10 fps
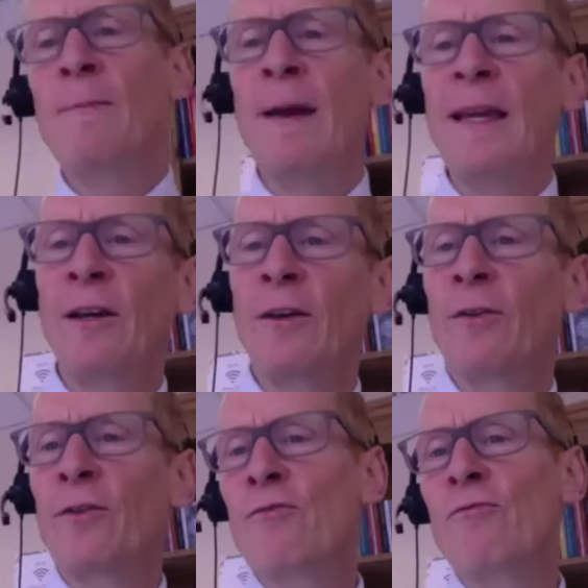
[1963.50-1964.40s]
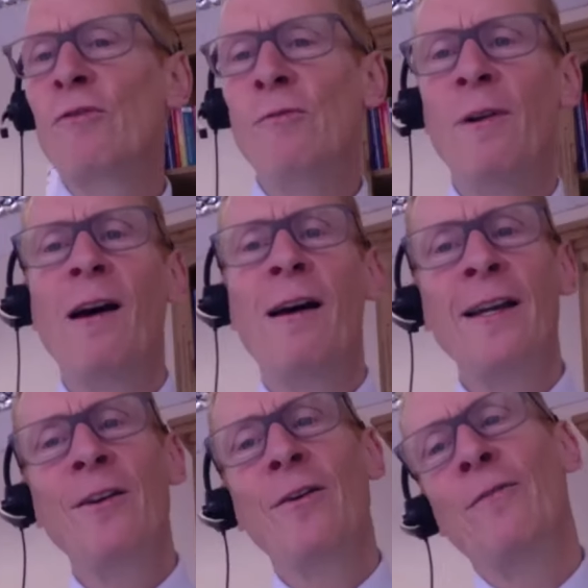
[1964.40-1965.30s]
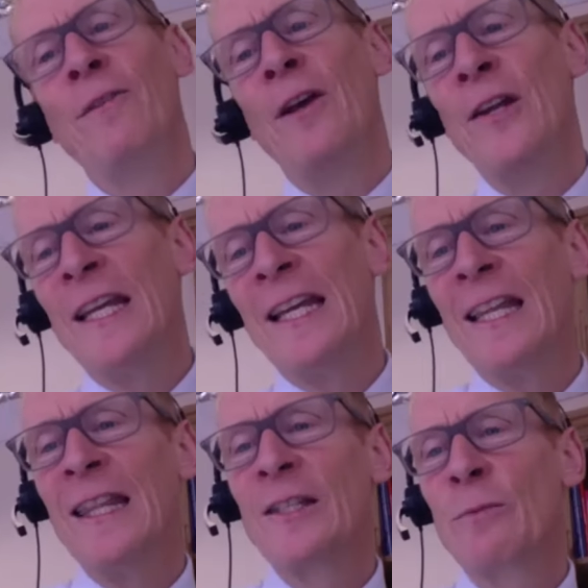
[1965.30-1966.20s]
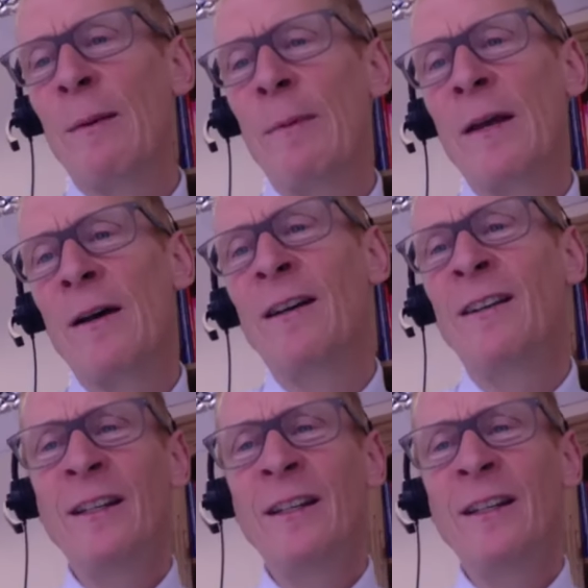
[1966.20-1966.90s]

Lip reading: make a through line of learning in this webinar.